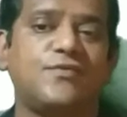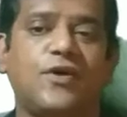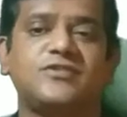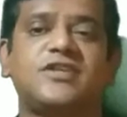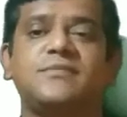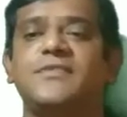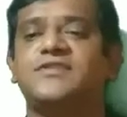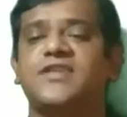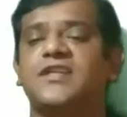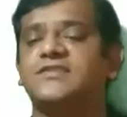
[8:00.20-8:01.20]
washing
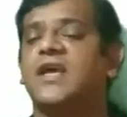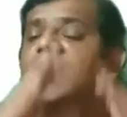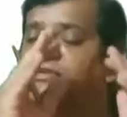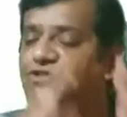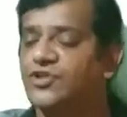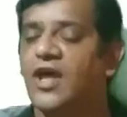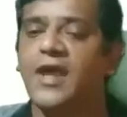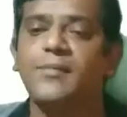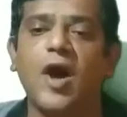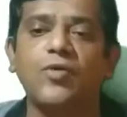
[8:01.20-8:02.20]
machines. So the
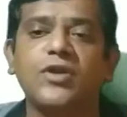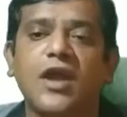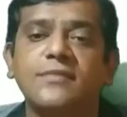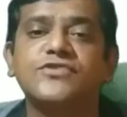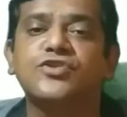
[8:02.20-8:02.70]
amount comes